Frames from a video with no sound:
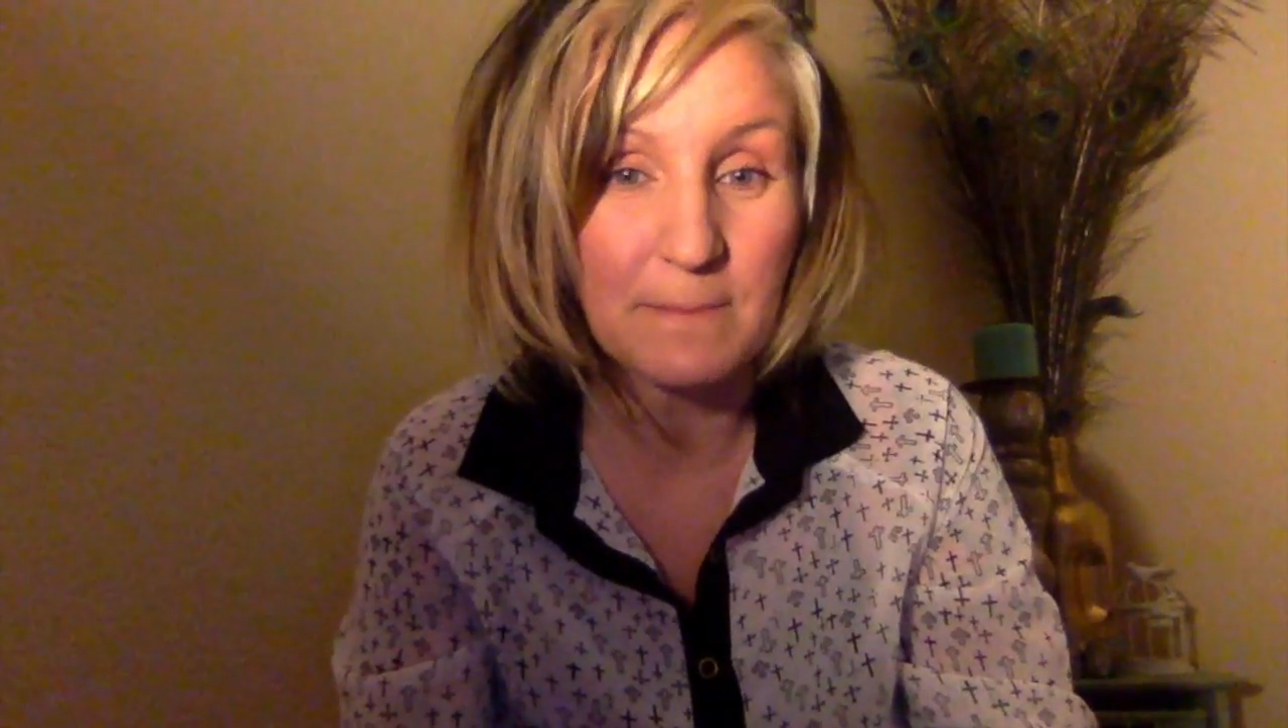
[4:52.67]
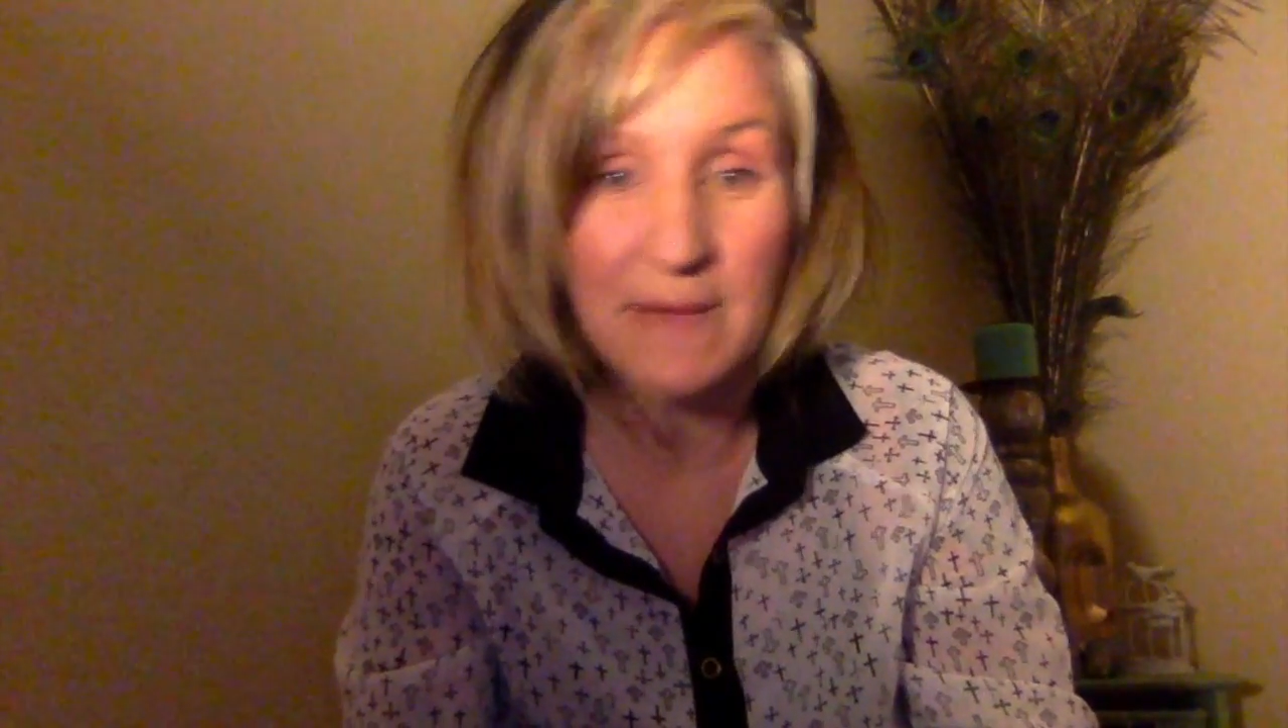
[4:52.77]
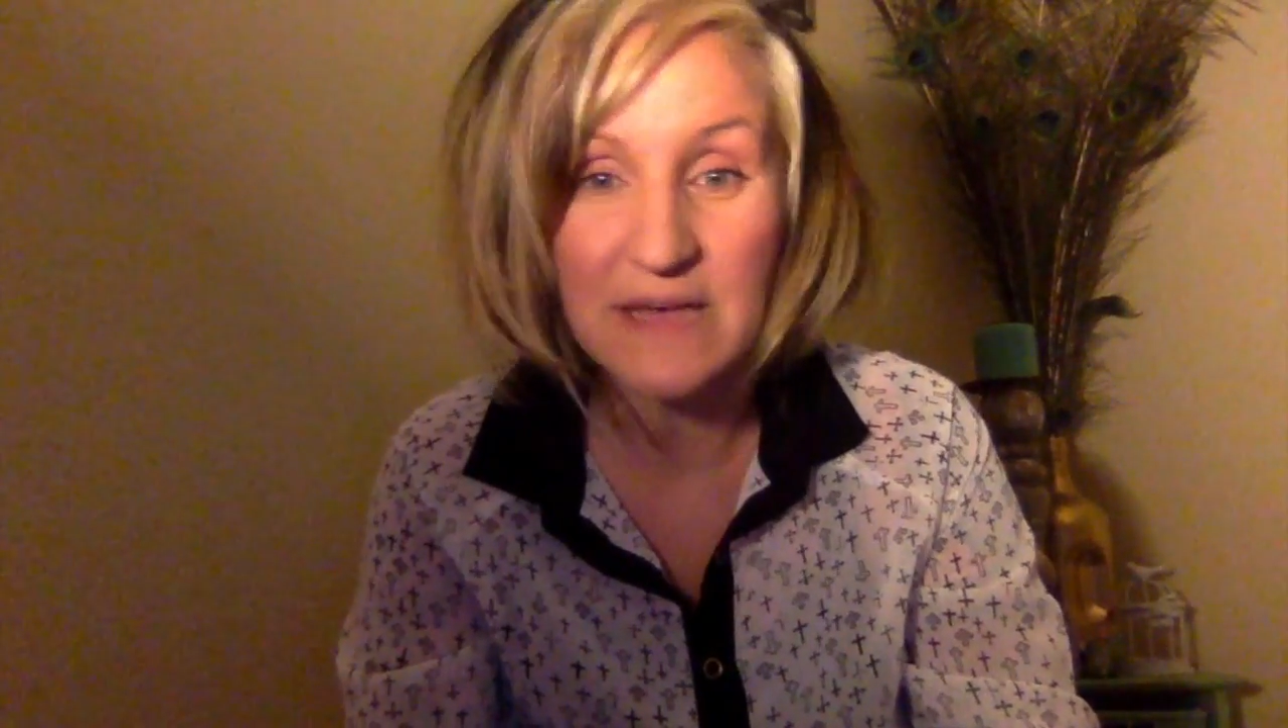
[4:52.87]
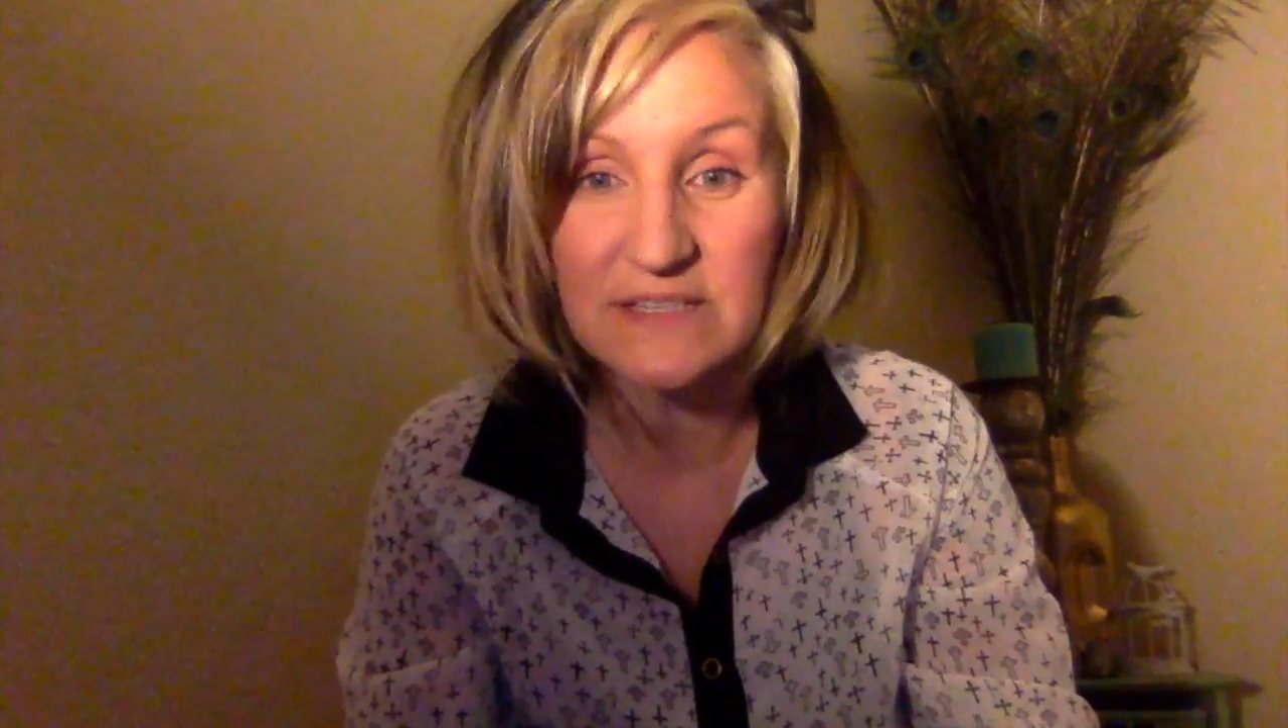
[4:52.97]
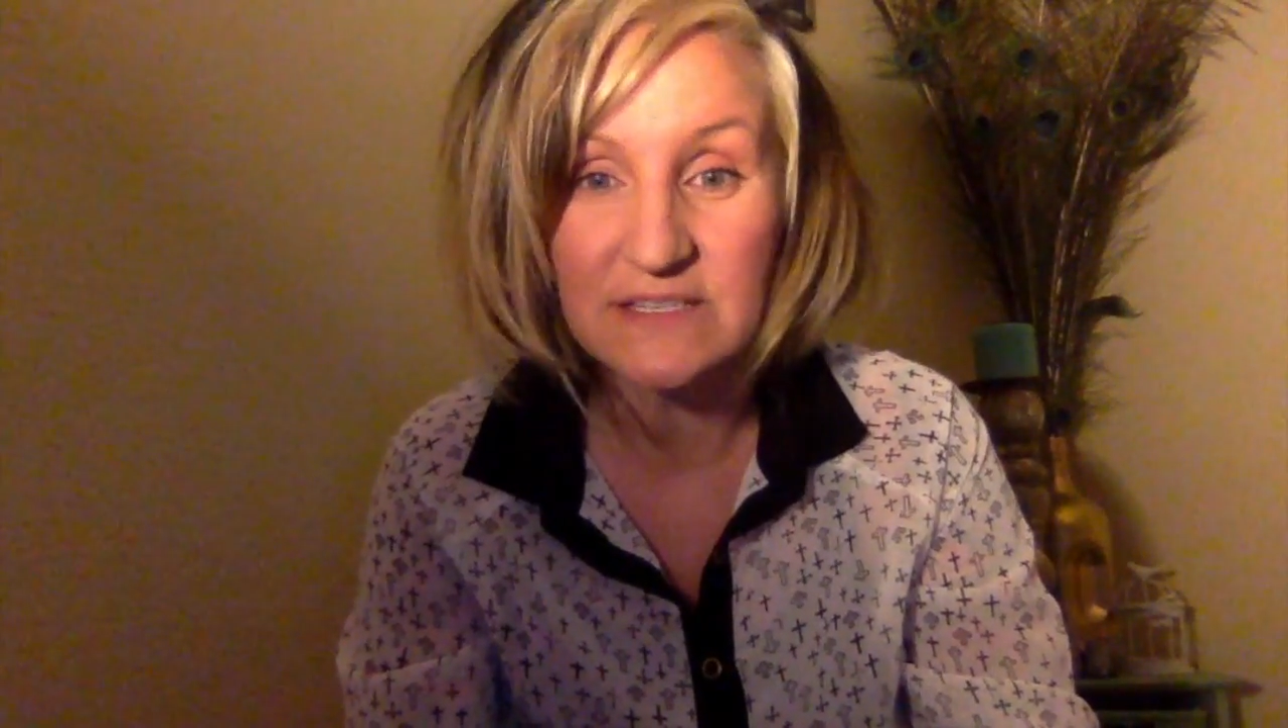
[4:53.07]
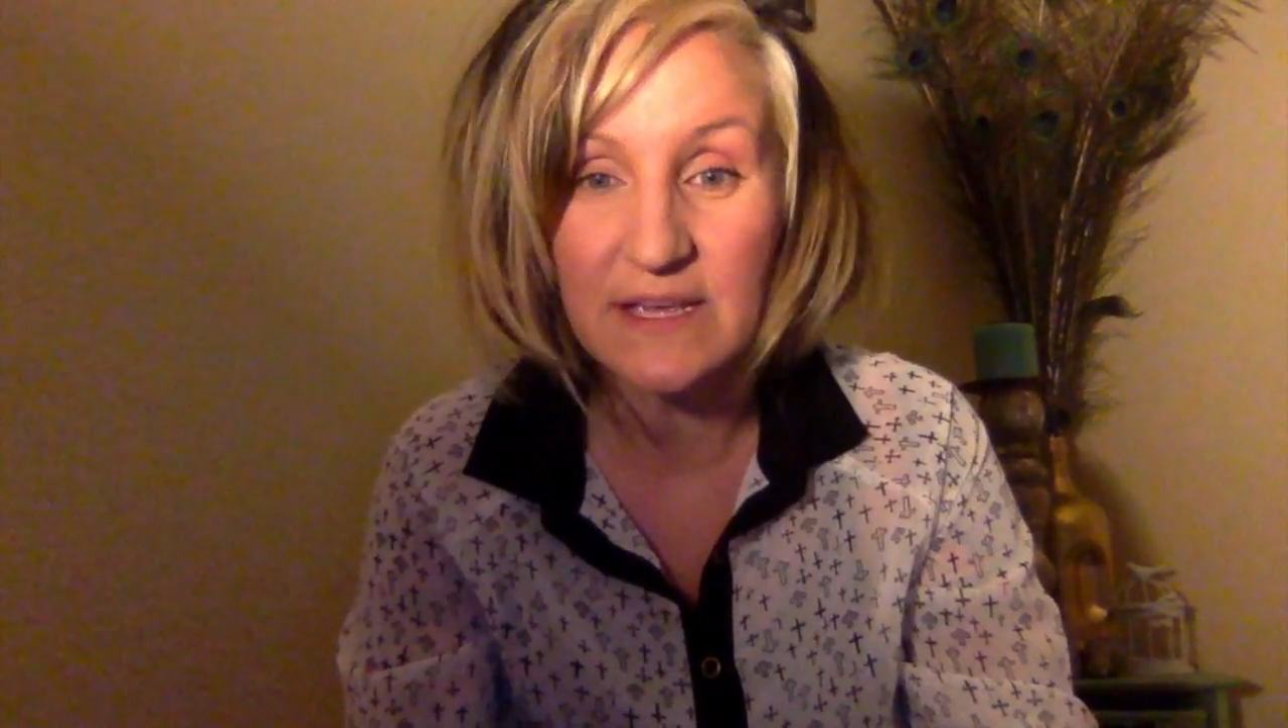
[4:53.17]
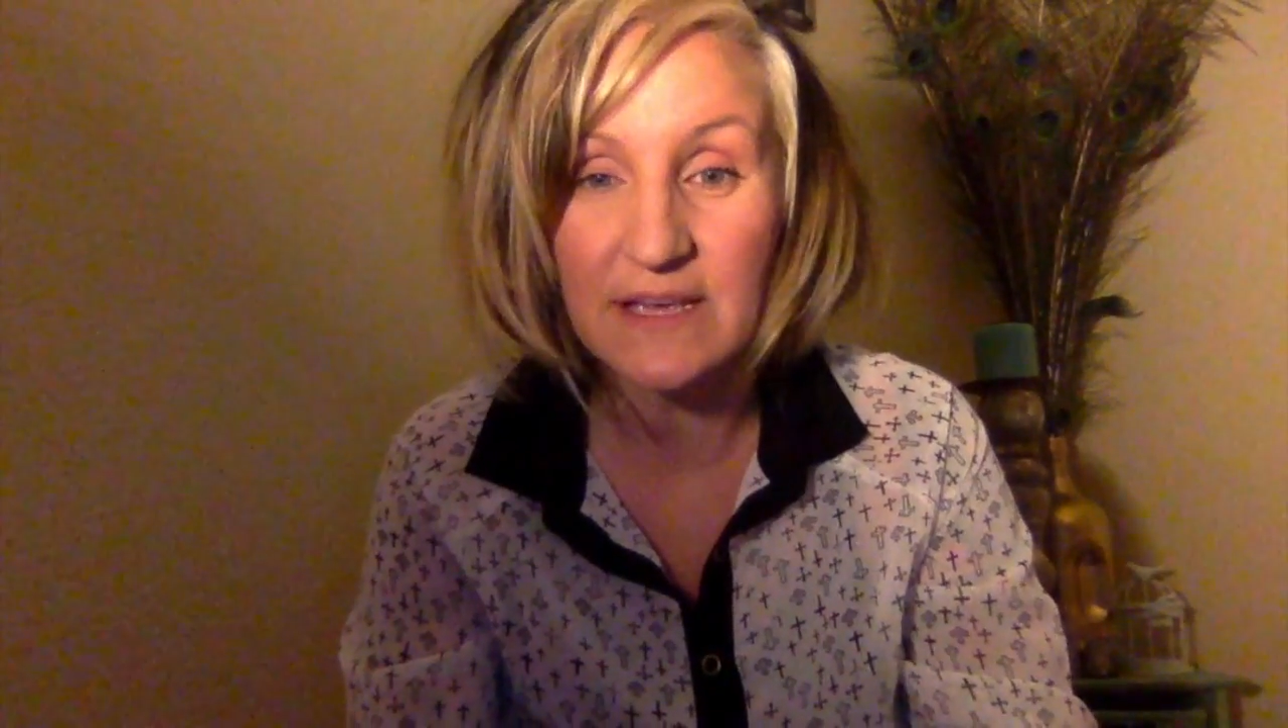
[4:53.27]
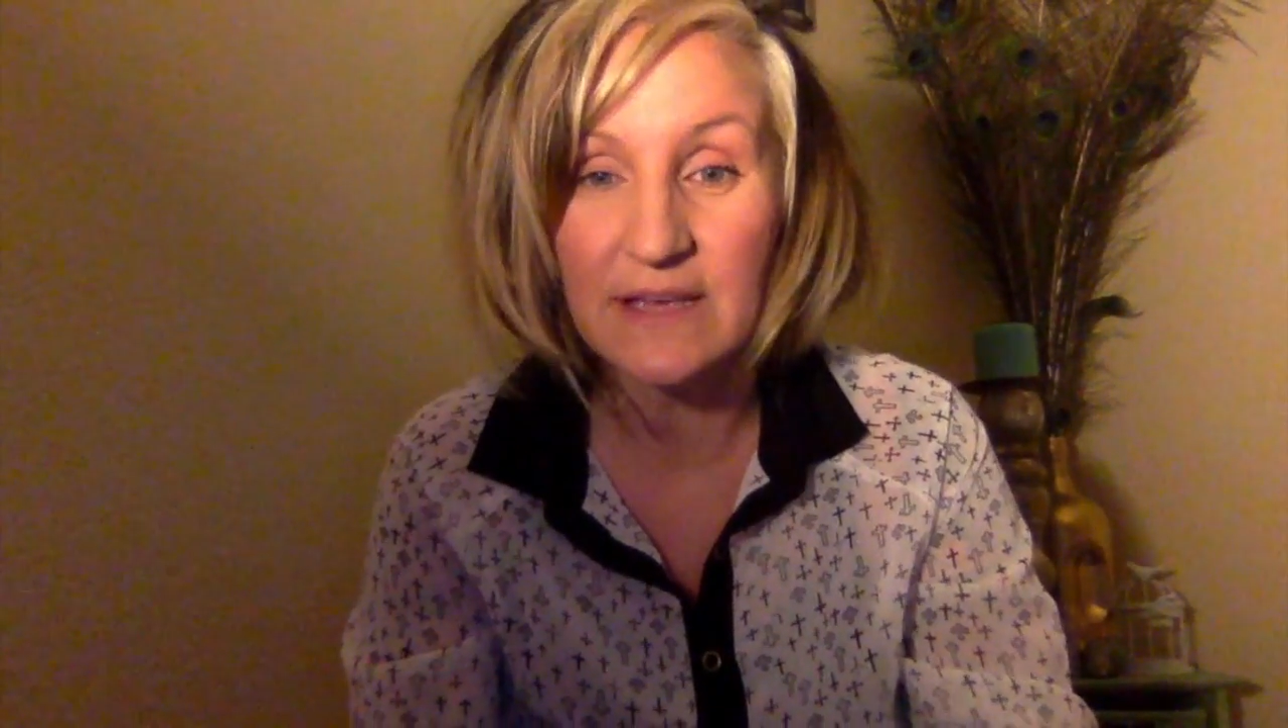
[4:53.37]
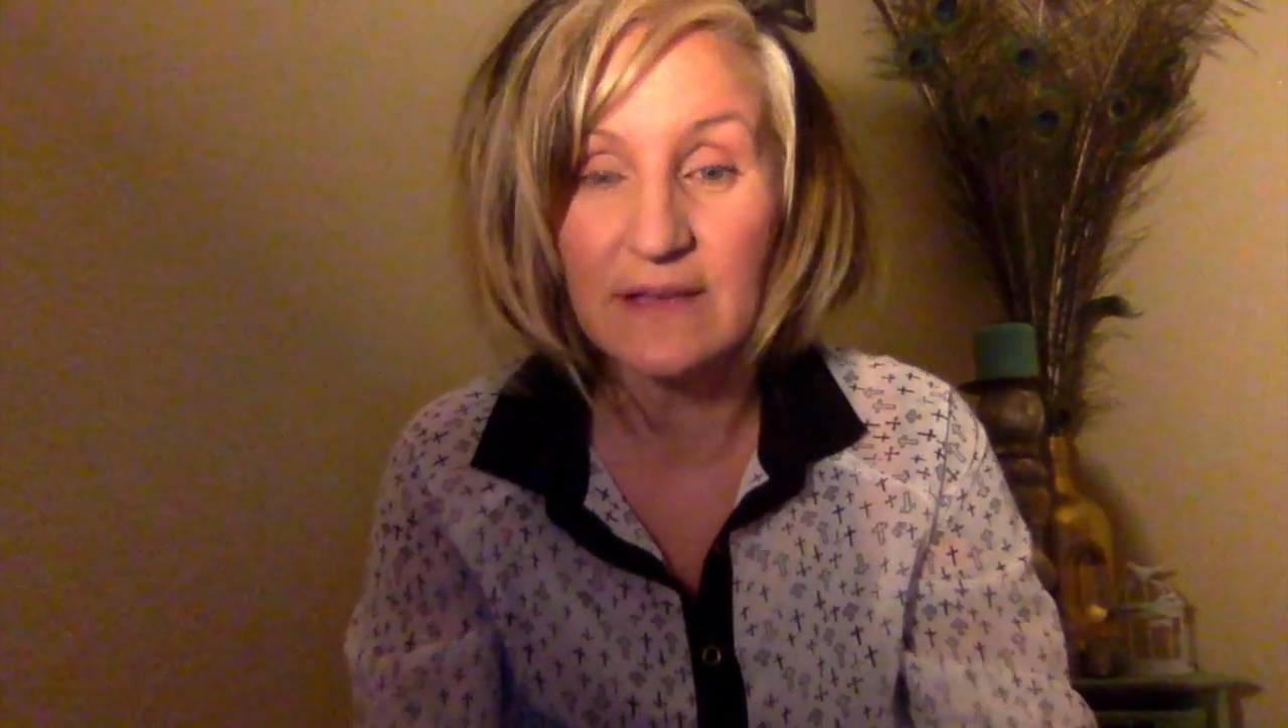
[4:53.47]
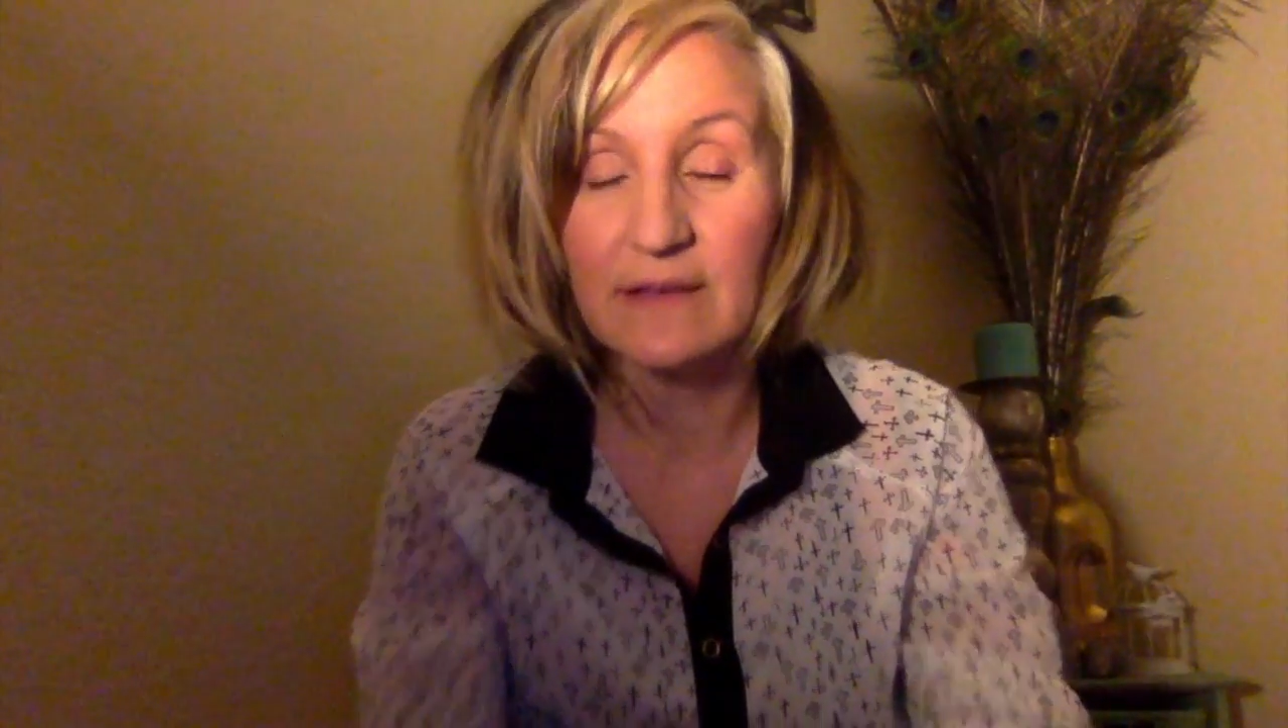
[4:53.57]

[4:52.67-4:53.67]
messy.